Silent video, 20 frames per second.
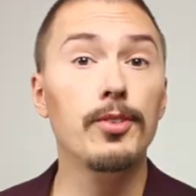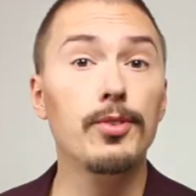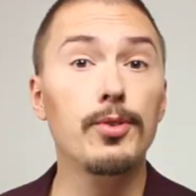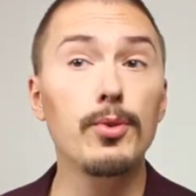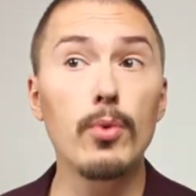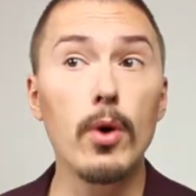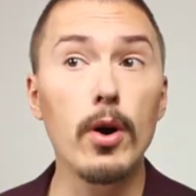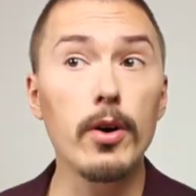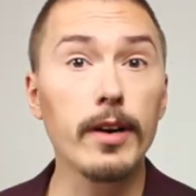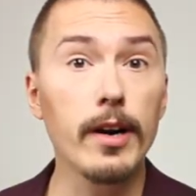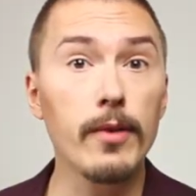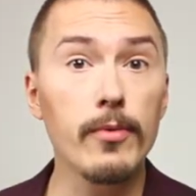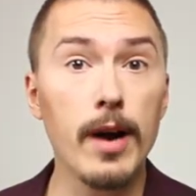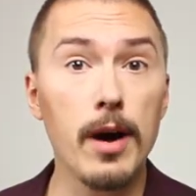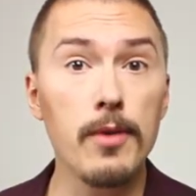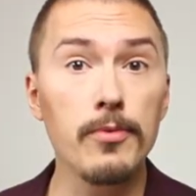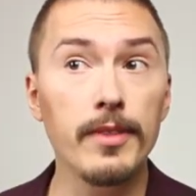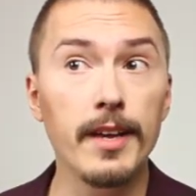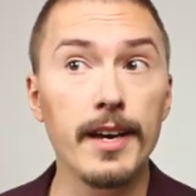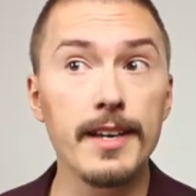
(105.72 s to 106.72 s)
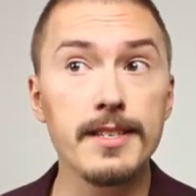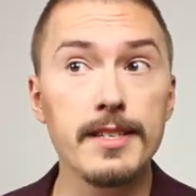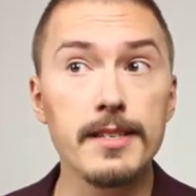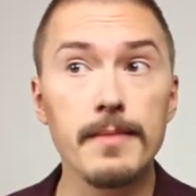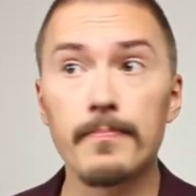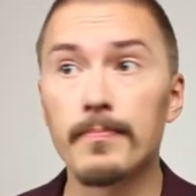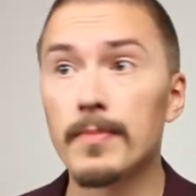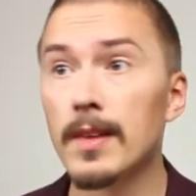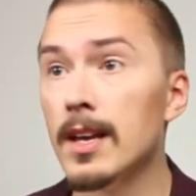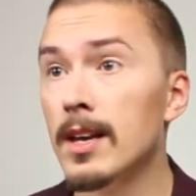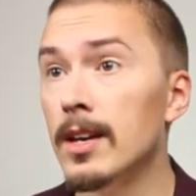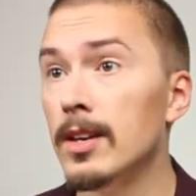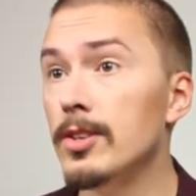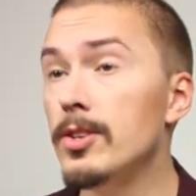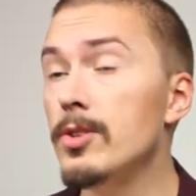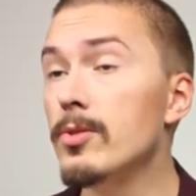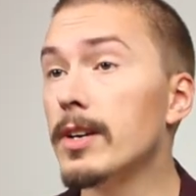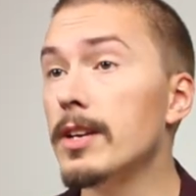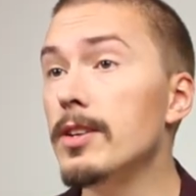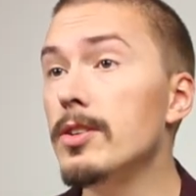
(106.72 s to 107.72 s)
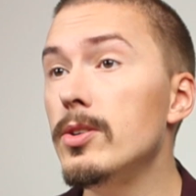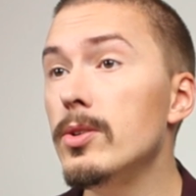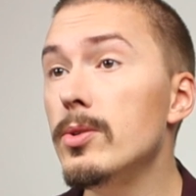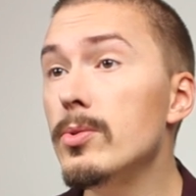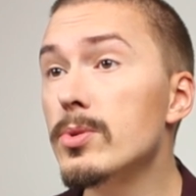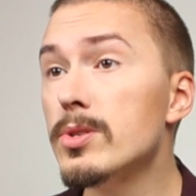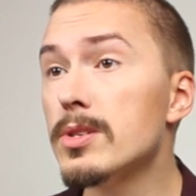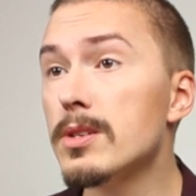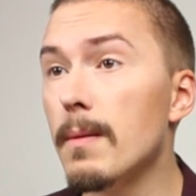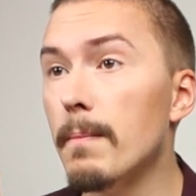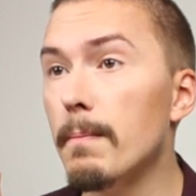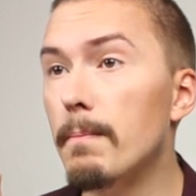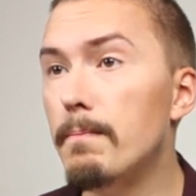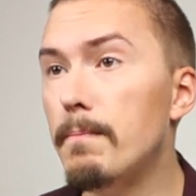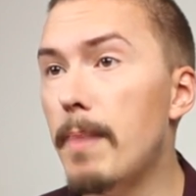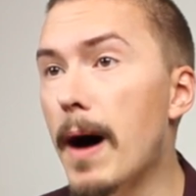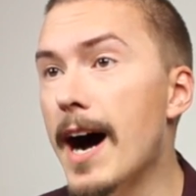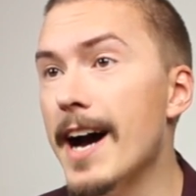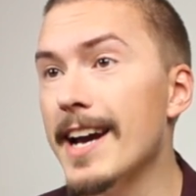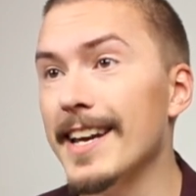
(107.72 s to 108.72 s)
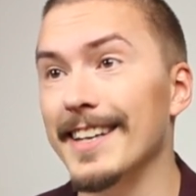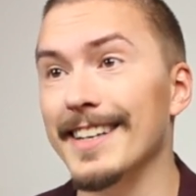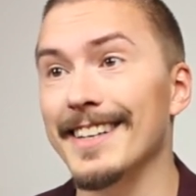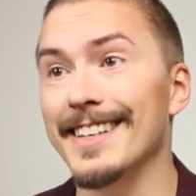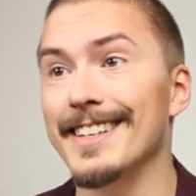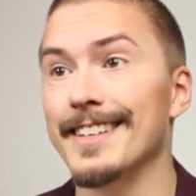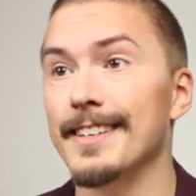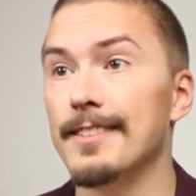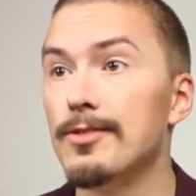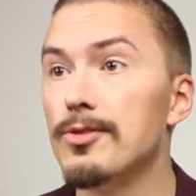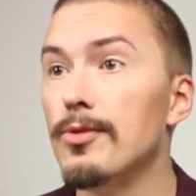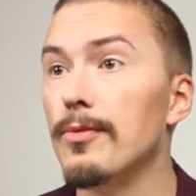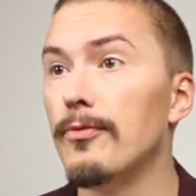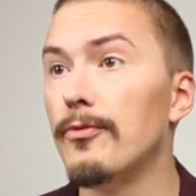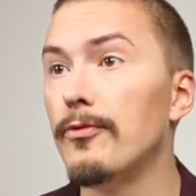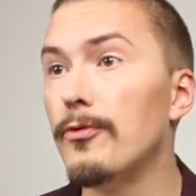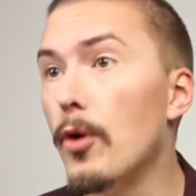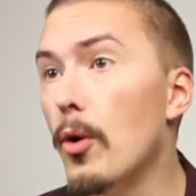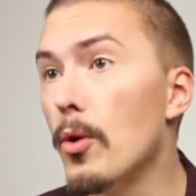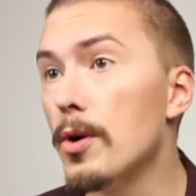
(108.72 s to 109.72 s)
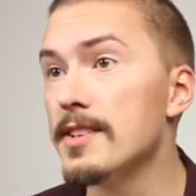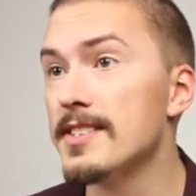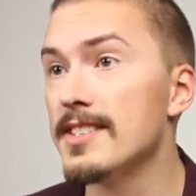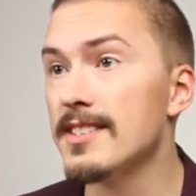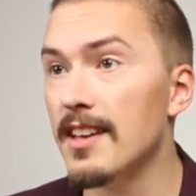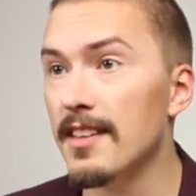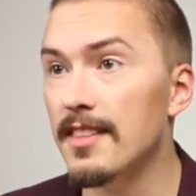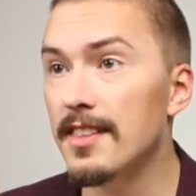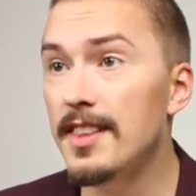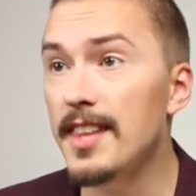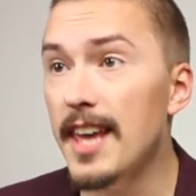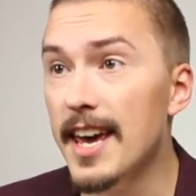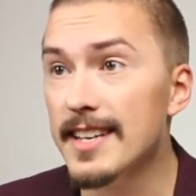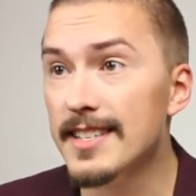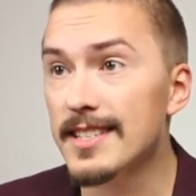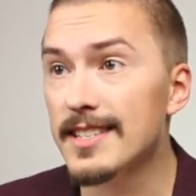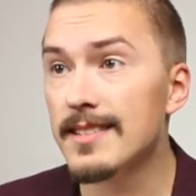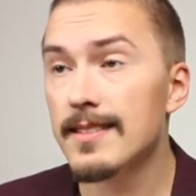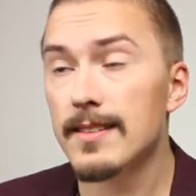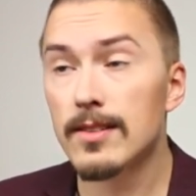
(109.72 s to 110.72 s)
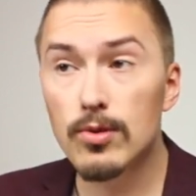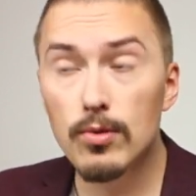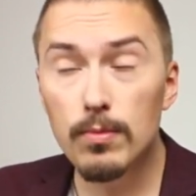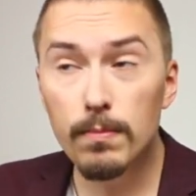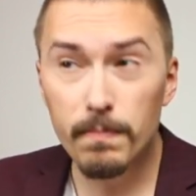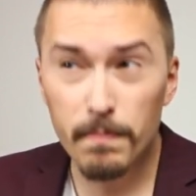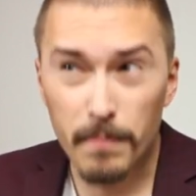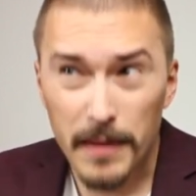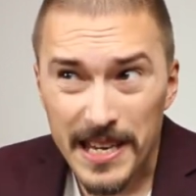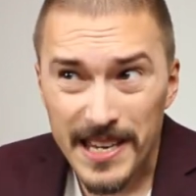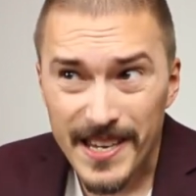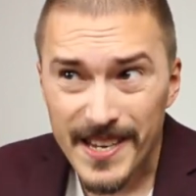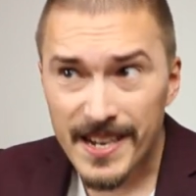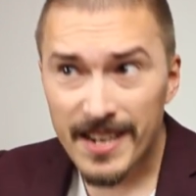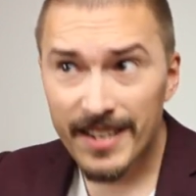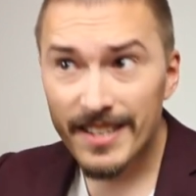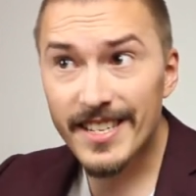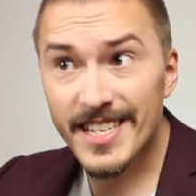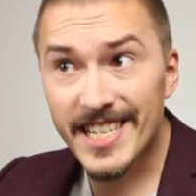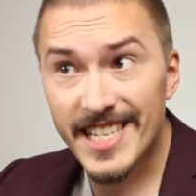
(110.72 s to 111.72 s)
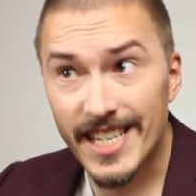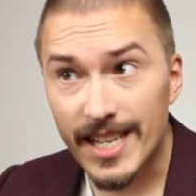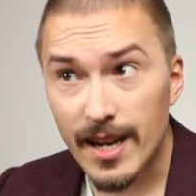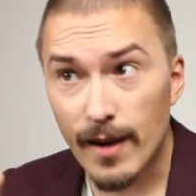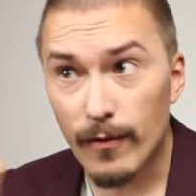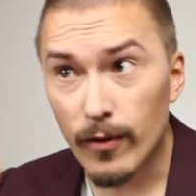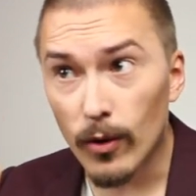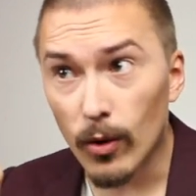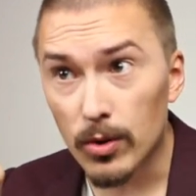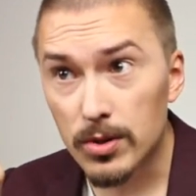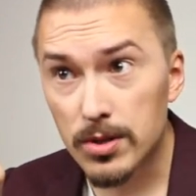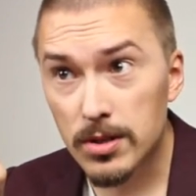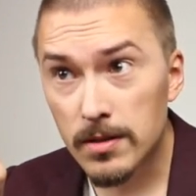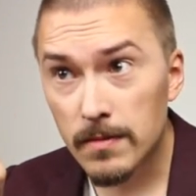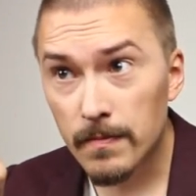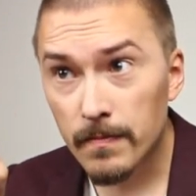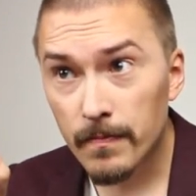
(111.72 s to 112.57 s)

To work around this, you can use bind to force this to be Sniffles.